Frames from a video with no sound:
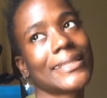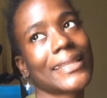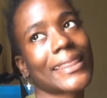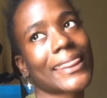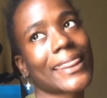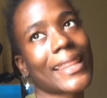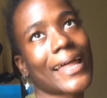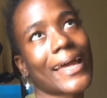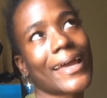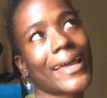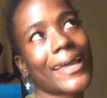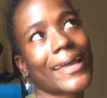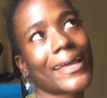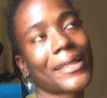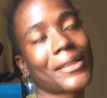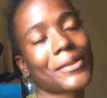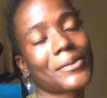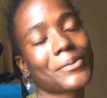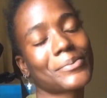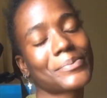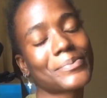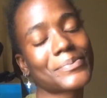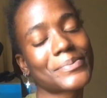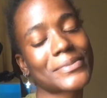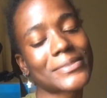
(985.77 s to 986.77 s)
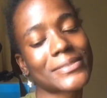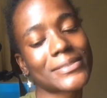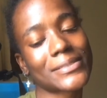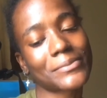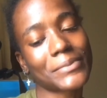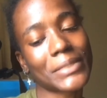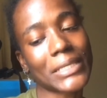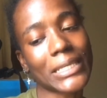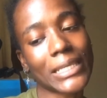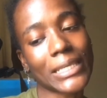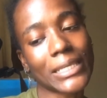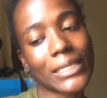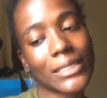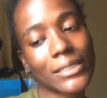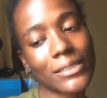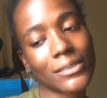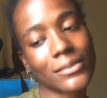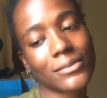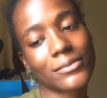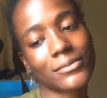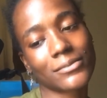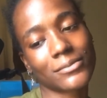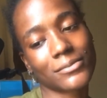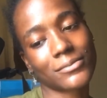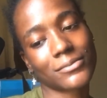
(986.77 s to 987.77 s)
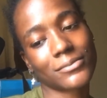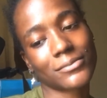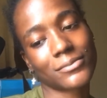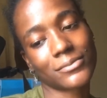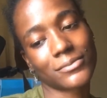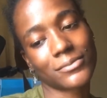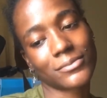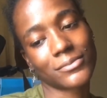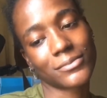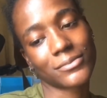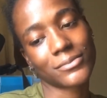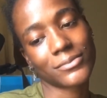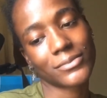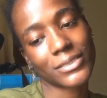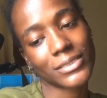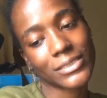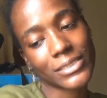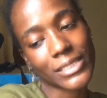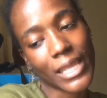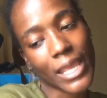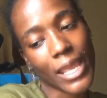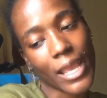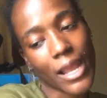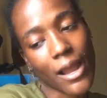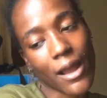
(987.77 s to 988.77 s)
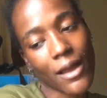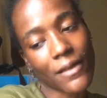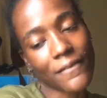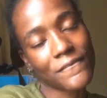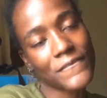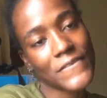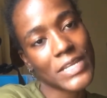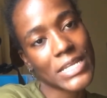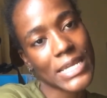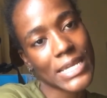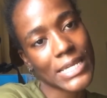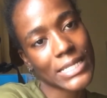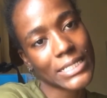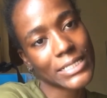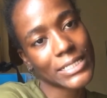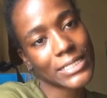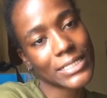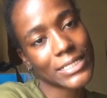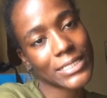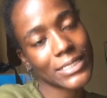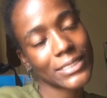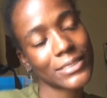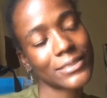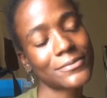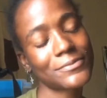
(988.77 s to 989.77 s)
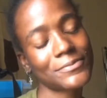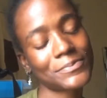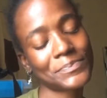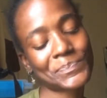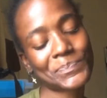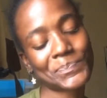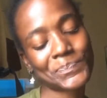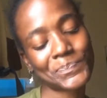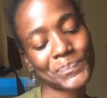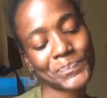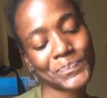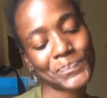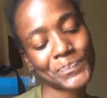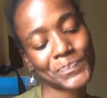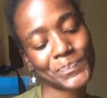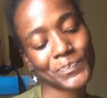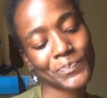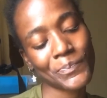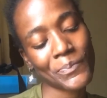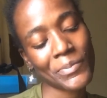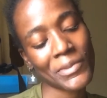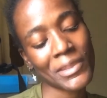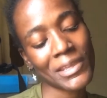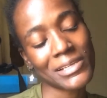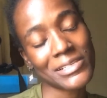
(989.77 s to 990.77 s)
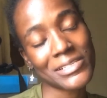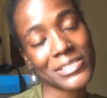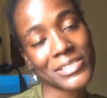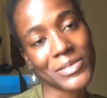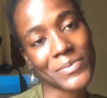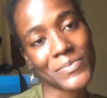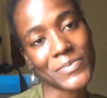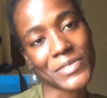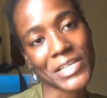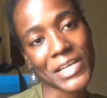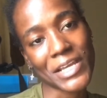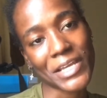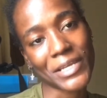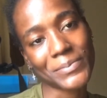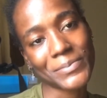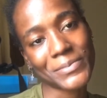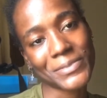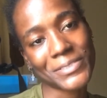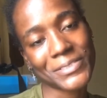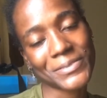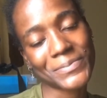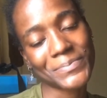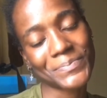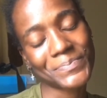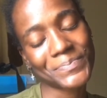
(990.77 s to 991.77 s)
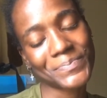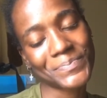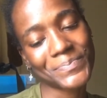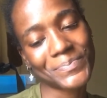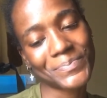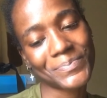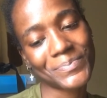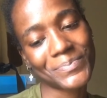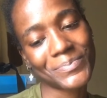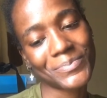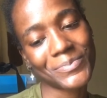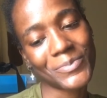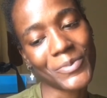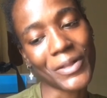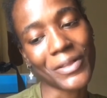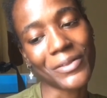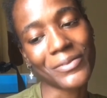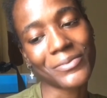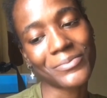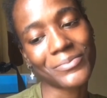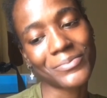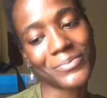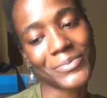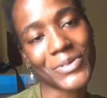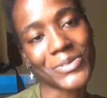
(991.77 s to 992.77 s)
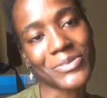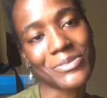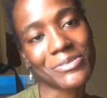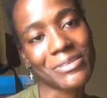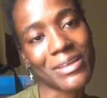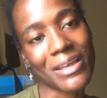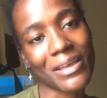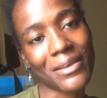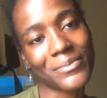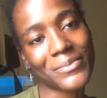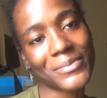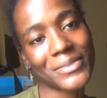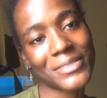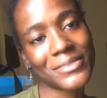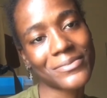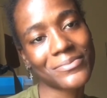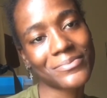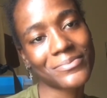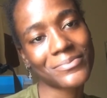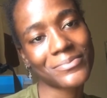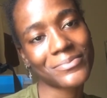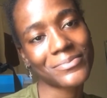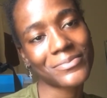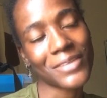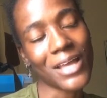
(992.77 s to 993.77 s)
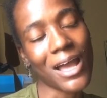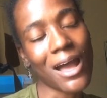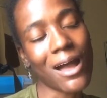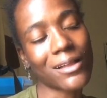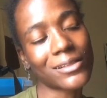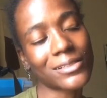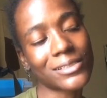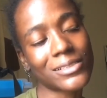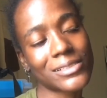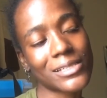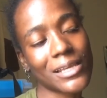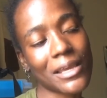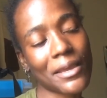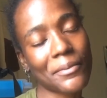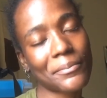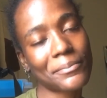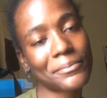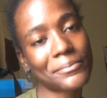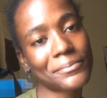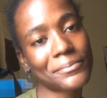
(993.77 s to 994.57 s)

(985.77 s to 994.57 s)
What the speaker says: that helps me stay confident sometimes. Well, most times, not all the time.